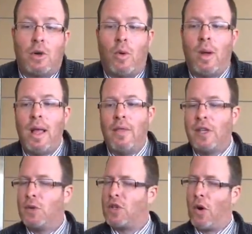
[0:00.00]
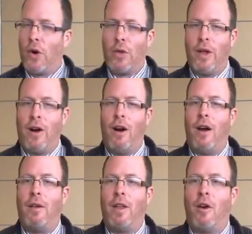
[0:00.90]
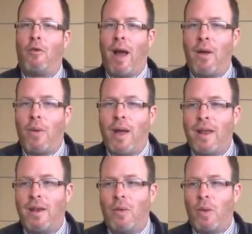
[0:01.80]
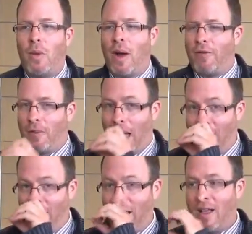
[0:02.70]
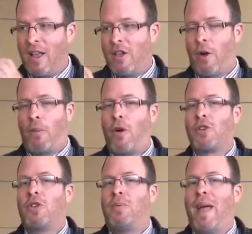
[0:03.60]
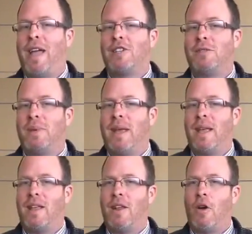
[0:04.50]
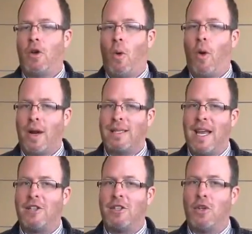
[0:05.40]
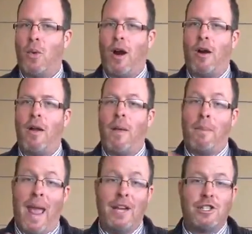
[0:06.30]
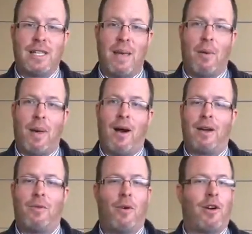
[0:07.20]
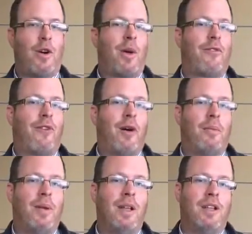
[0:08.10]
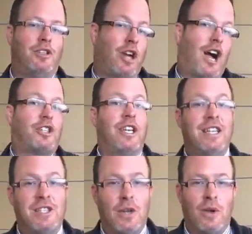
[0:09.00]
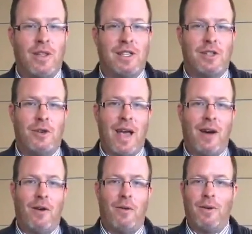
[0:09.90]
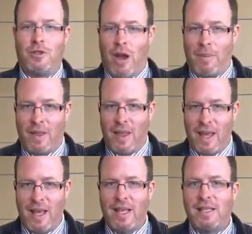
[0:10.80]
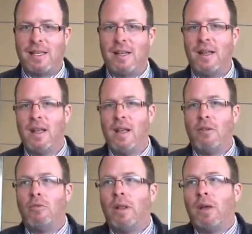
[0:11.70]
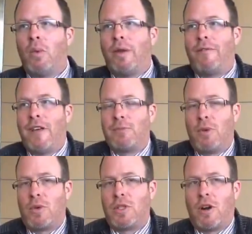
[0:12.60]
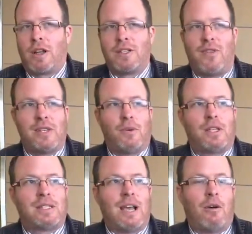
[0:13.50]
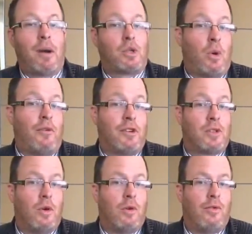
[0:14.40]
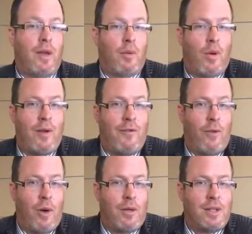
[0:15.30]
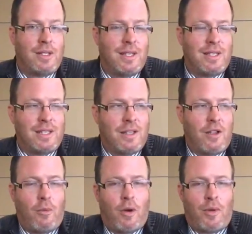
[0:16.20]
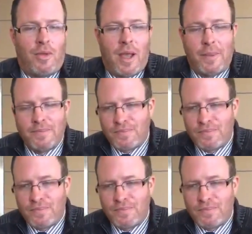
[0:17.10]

So this was early on, you know, right when we went from having your personal page as being, you know, your organization to where pages came about, and we're going from Josh is doing this to now dropping the is and really when Facebook was starting, because Facebook is now about 12 years old. February yes. 4th is, is their birthday.